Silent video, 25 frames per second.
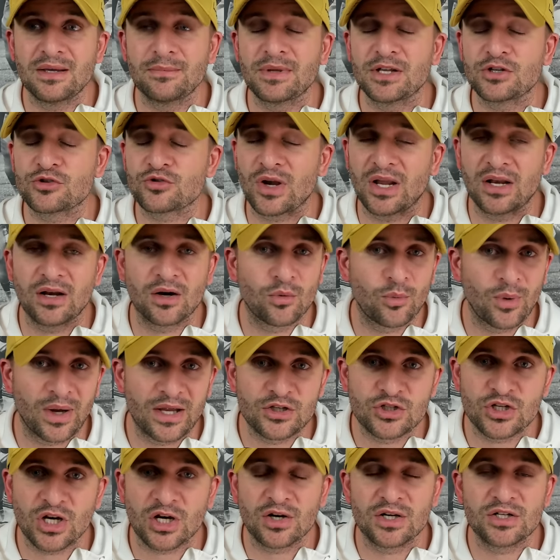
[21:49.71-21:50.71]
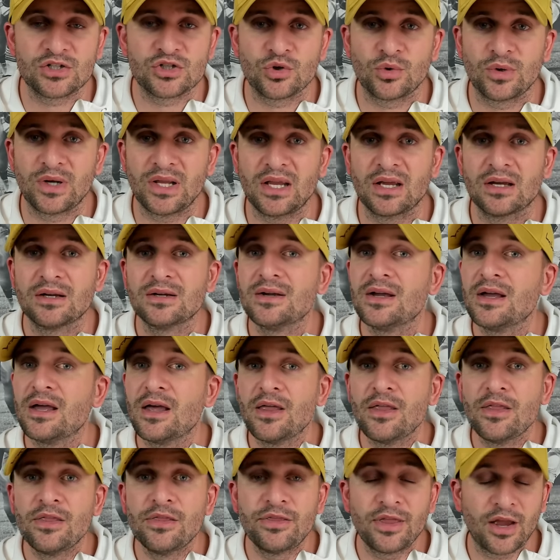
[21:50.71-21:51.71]
They traded away Jerry Jeudy.
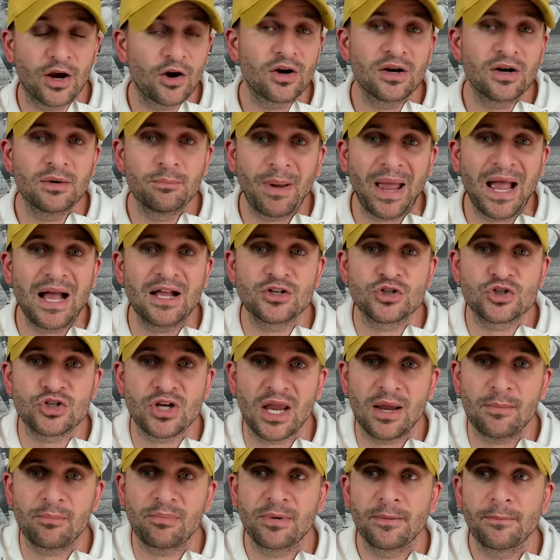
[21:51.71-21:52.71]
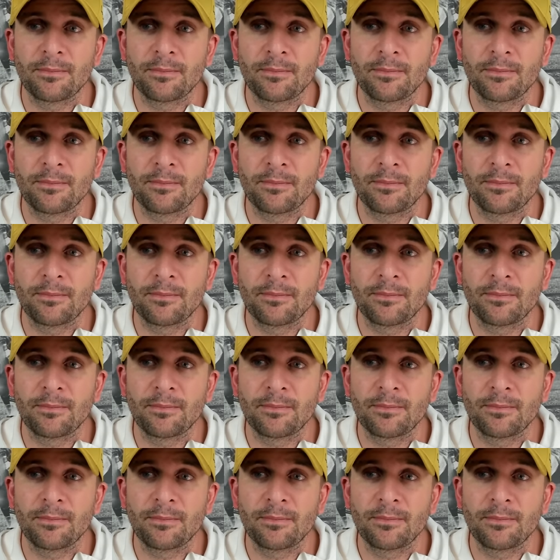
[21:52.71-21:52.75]
They're in bad shape.